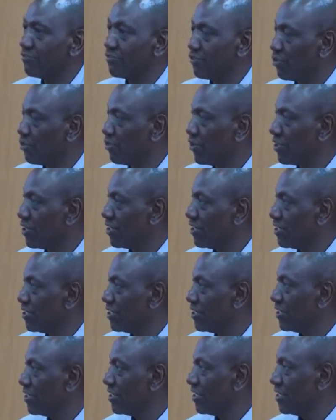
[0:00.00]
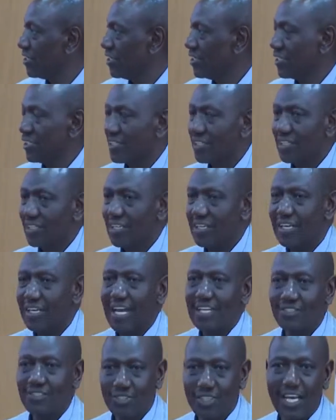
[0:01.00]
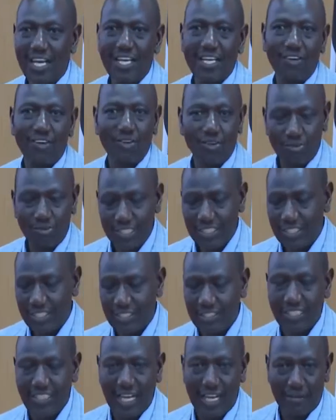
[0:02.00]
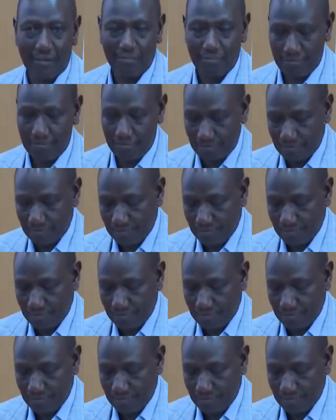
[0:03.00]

in full, and I try always in time.